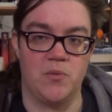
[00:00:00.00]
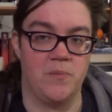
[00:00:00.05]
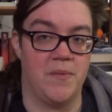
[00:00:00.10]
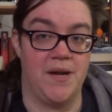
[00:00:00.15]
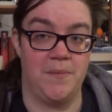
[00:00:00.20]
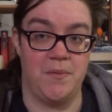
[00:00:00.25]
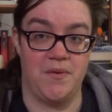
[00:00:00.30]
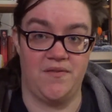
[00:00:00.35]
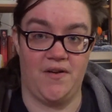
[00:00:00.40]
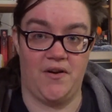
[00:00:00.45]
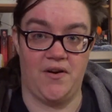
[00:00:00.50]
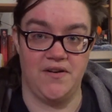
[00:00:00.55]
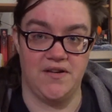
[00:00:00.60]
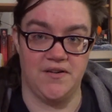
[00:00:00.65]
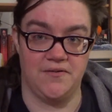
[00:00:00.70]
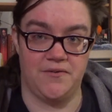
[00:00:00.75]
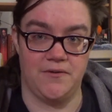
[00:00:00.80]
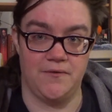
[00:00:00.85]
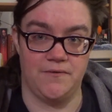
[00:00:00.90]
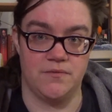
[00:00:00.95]
might be very
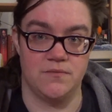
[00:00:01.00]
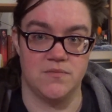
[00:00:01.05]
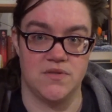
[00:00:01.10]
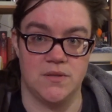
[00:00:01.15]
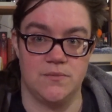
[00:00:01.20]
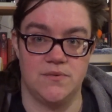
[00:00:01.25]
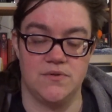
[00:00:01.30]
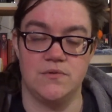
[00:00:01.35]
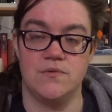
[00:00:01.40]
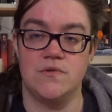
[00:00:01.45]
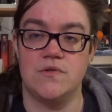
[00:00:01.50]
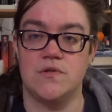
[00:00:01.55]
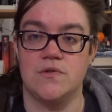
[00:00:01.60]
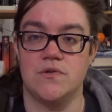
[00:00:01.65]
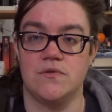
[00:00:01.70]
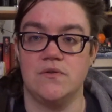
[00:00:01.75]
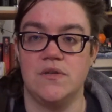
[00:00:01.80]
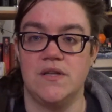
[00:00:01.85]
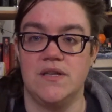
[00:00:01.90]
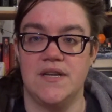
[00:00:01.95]
different from someone who's
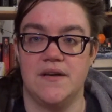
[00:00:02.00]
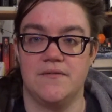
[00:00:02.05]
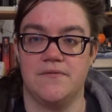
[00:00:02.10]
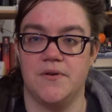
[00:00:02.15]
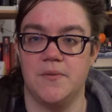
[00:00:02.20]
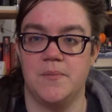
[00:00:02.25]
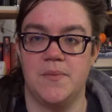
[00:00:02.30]
truly never